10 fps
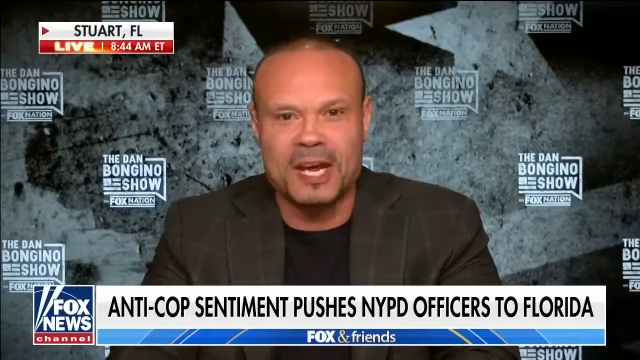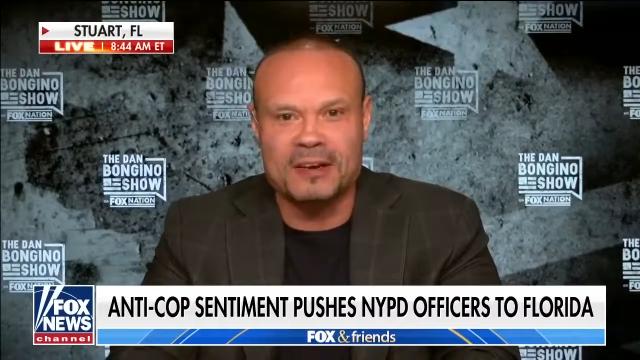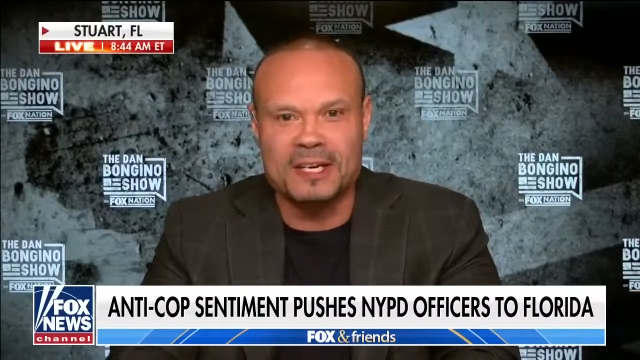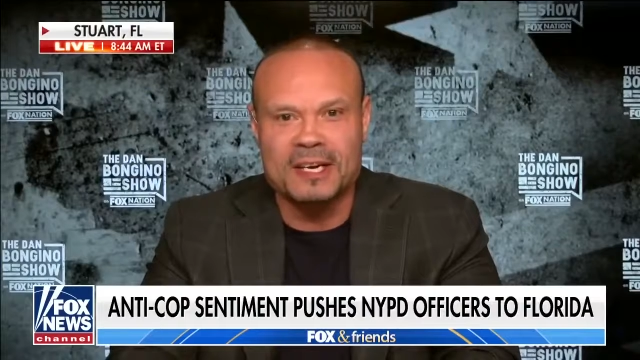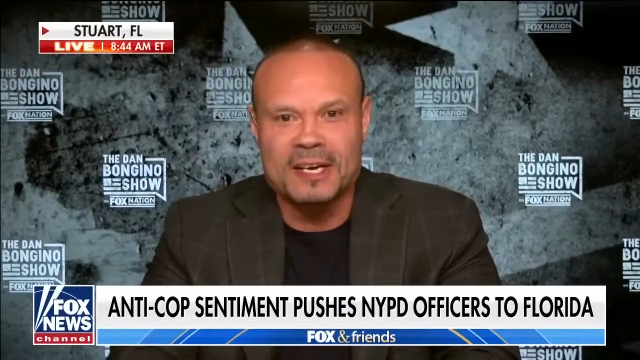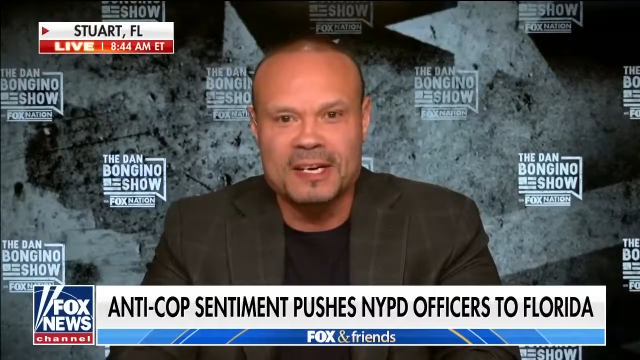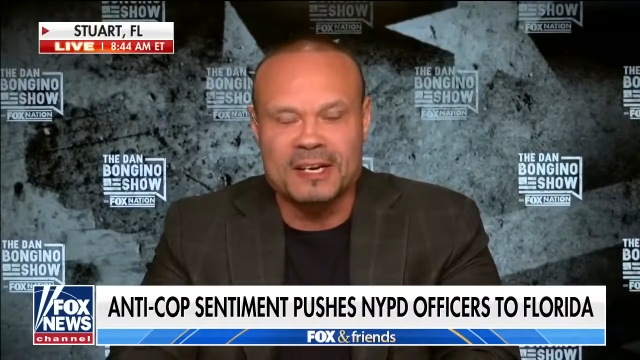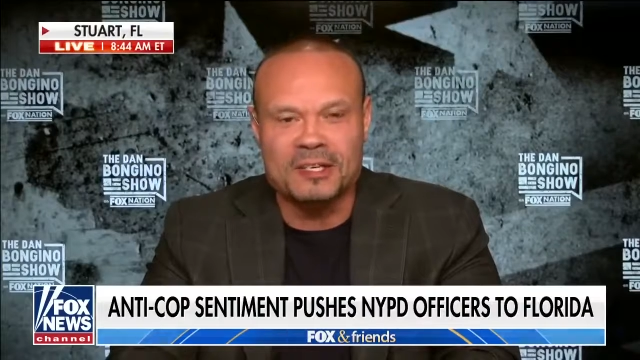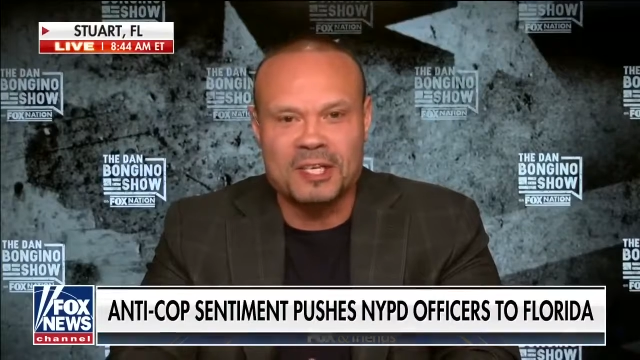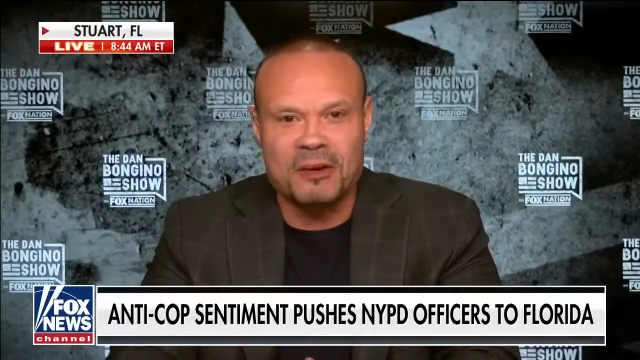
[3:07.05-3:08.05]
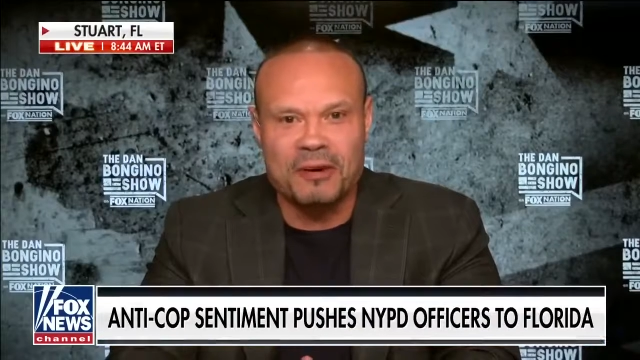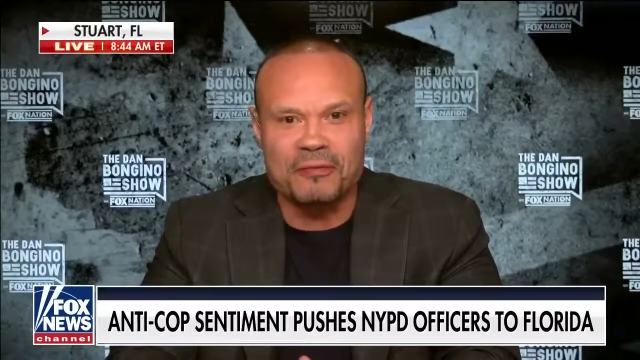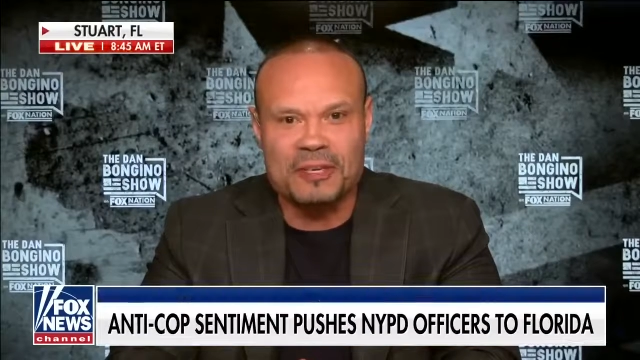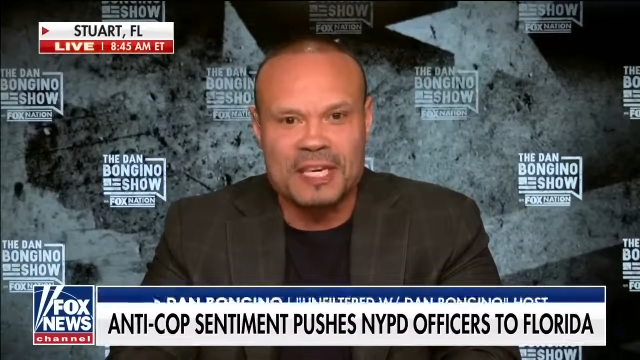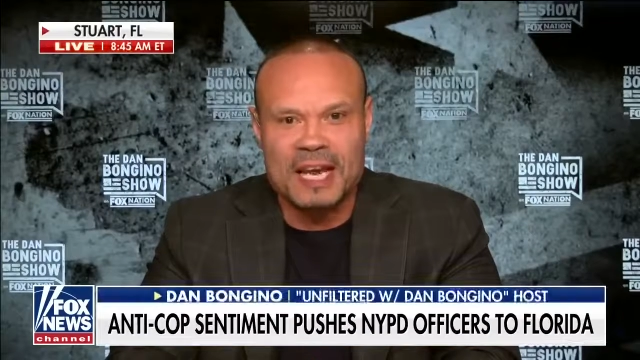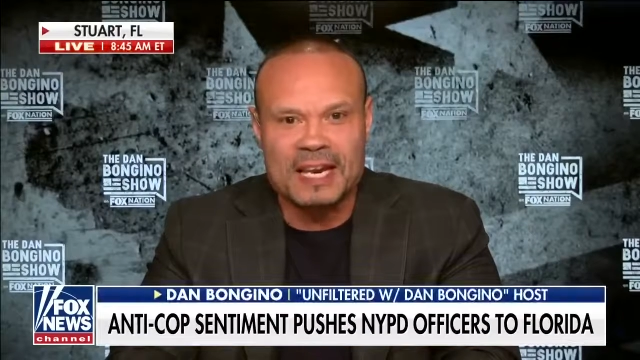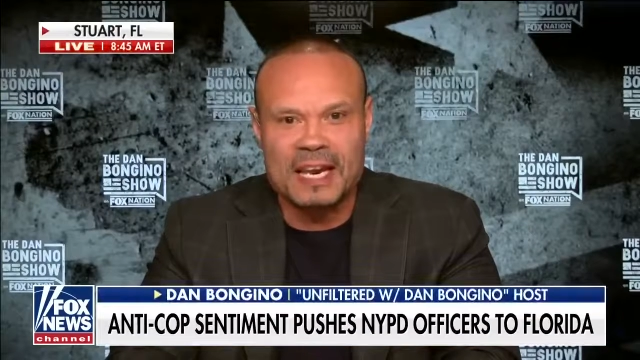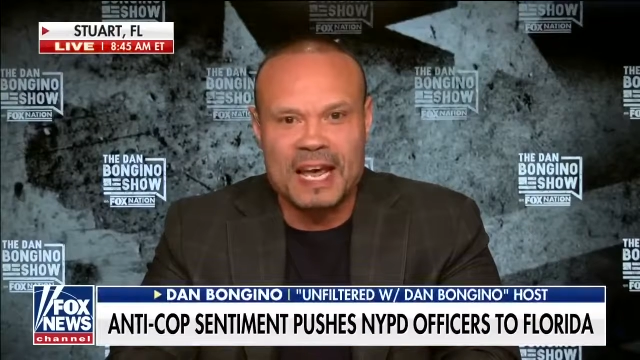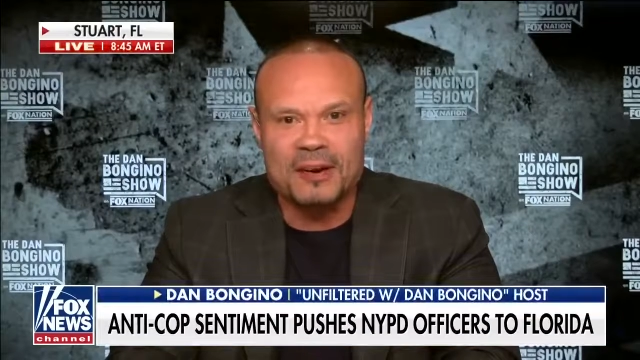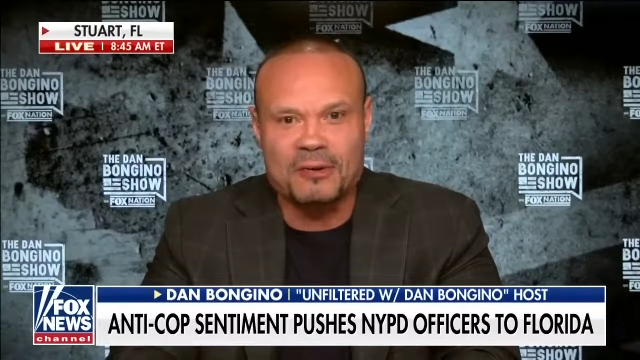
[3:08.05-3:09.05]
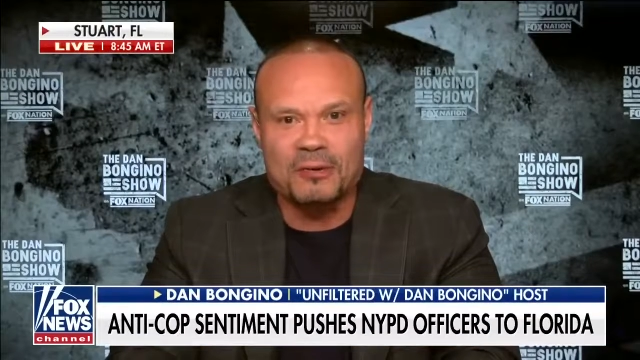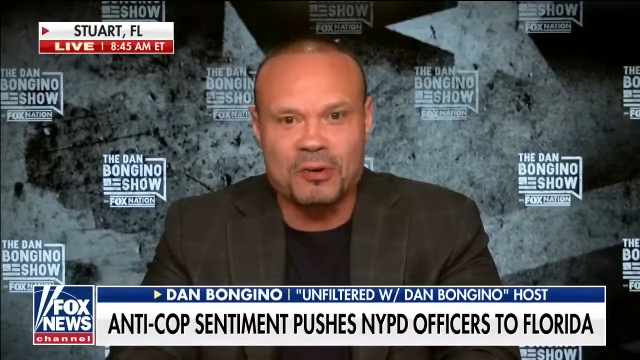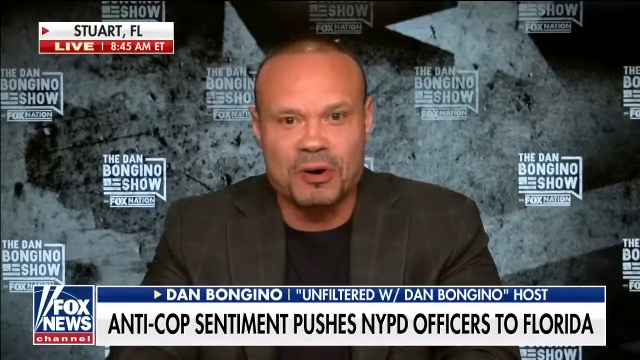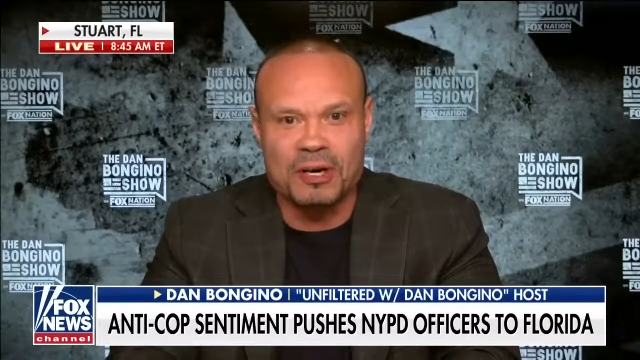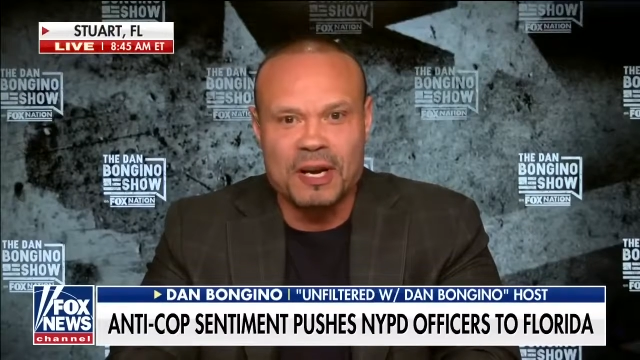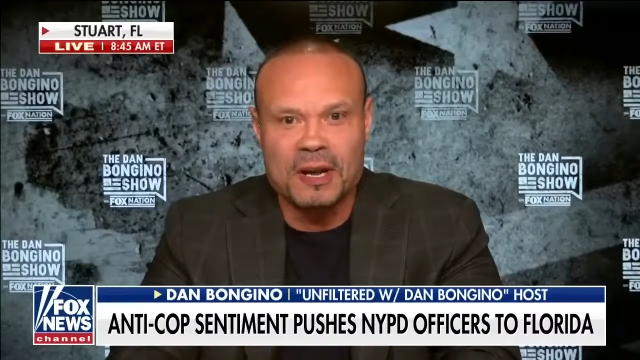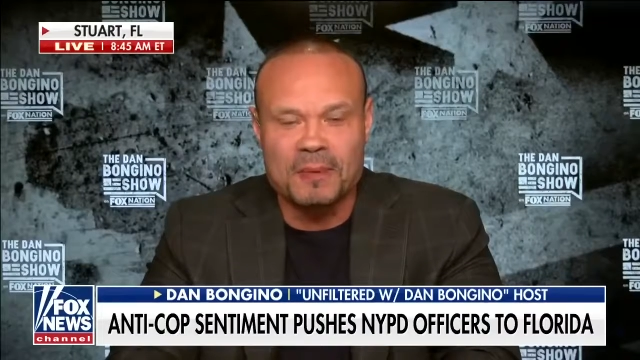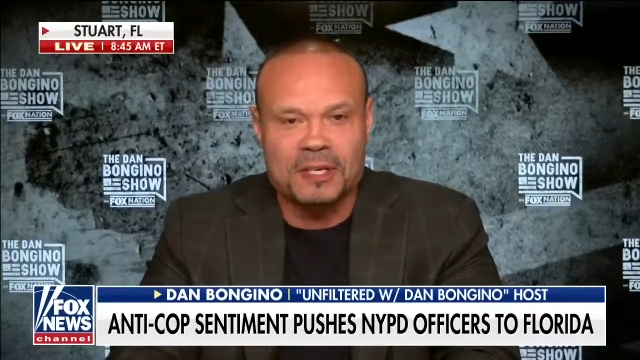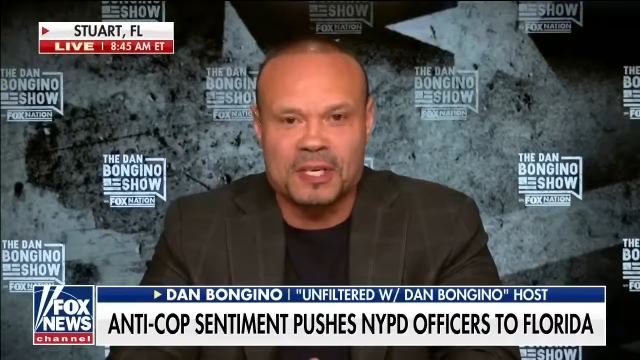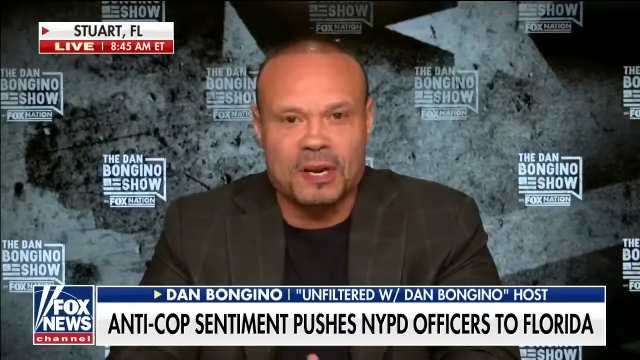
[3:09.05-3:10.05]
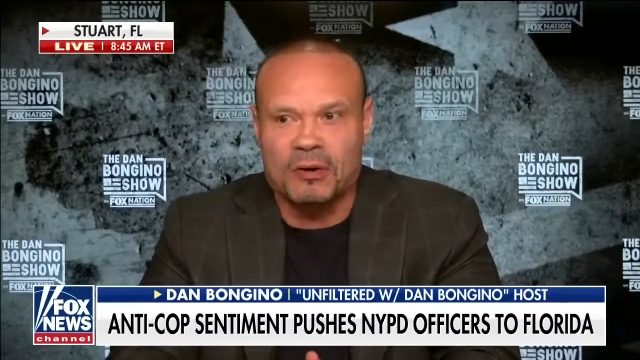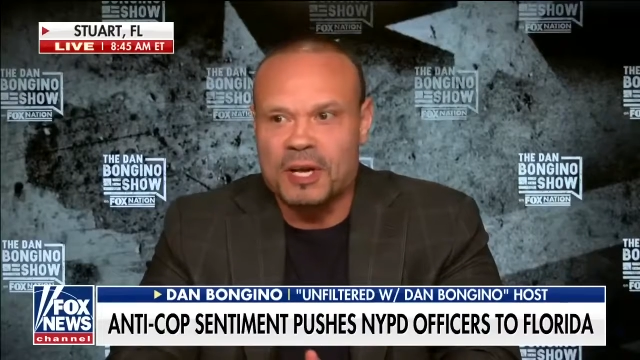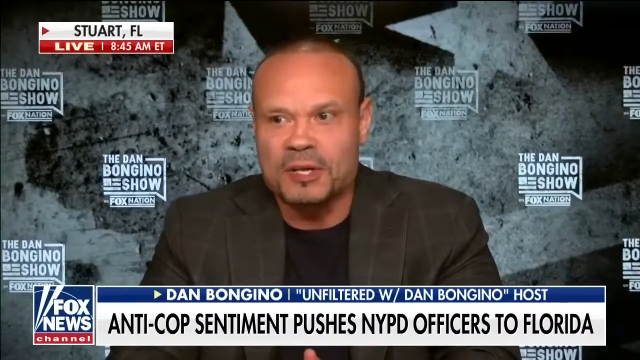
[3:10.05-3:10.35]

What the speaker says: County sheriff because I had to get out of New York because, you know,